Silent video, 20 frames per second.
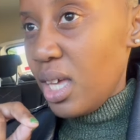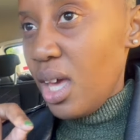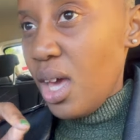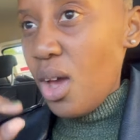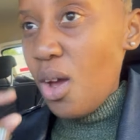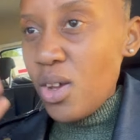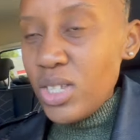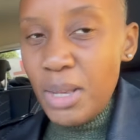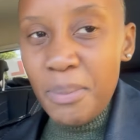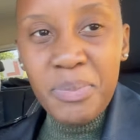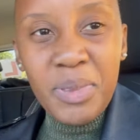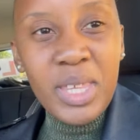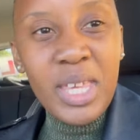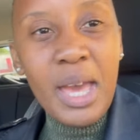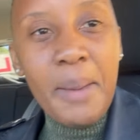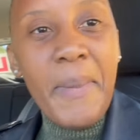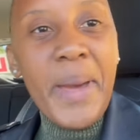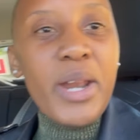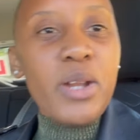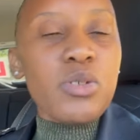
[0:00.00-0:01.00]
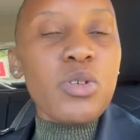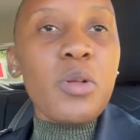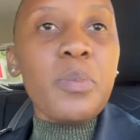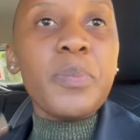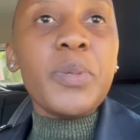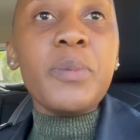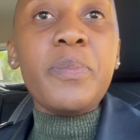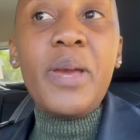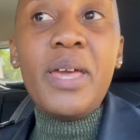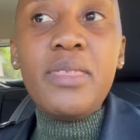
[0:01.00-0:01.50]
because I'm thinking I might as well
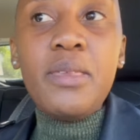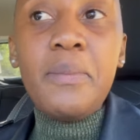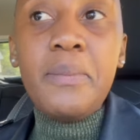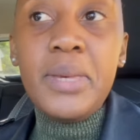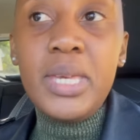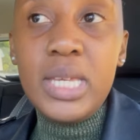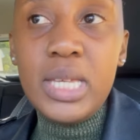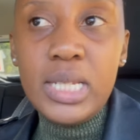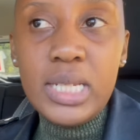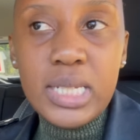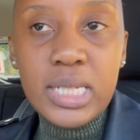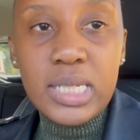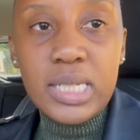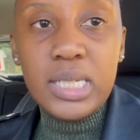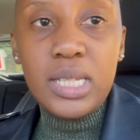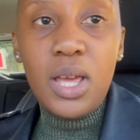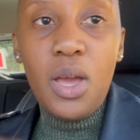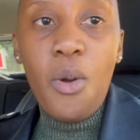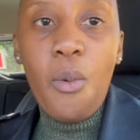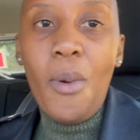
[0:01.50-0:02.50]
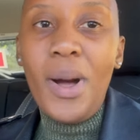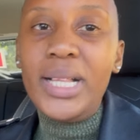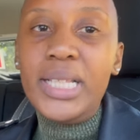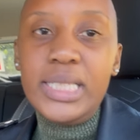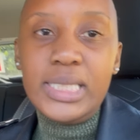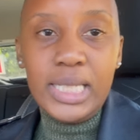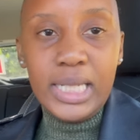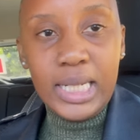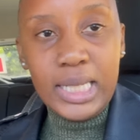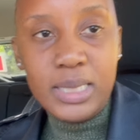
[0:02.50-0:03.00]
prepare the meat while
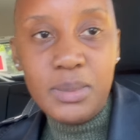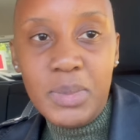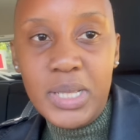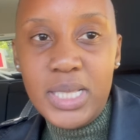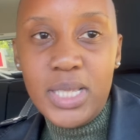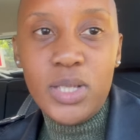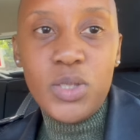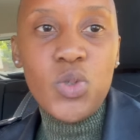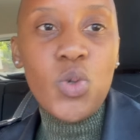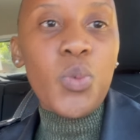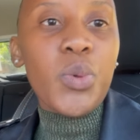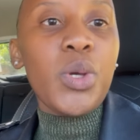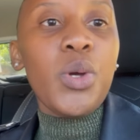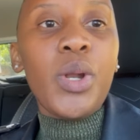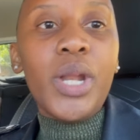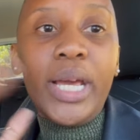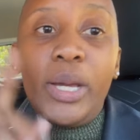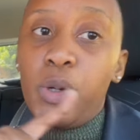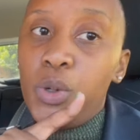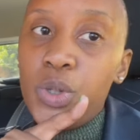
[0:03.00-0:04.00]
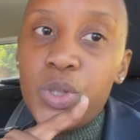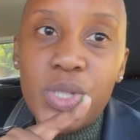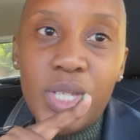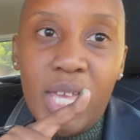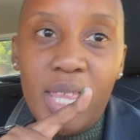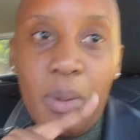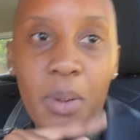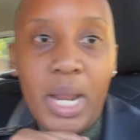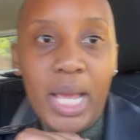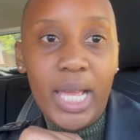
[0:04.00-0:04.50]
he's in his meeting. So we're gonna cook
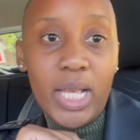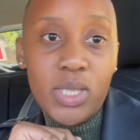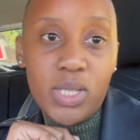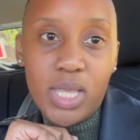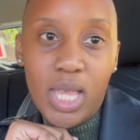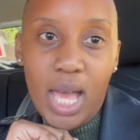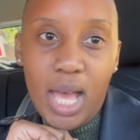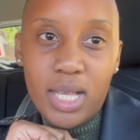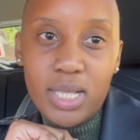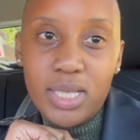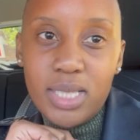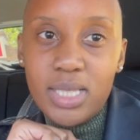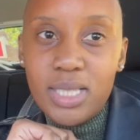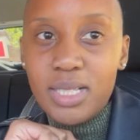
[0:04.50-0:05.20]
together when I get to the house.